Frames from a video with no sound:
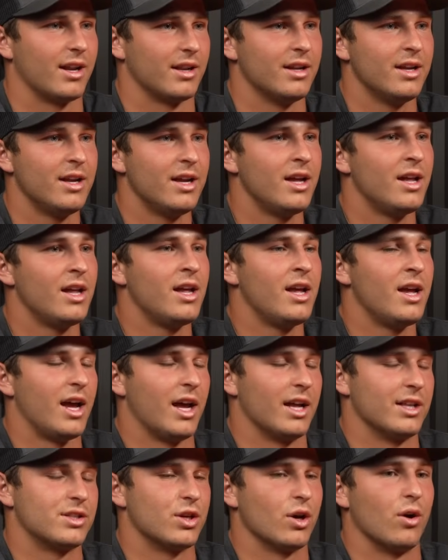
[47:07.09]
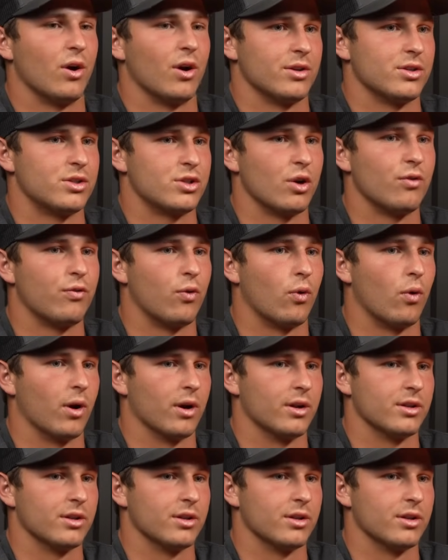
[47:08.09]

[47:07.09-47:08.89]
and so on and so forth.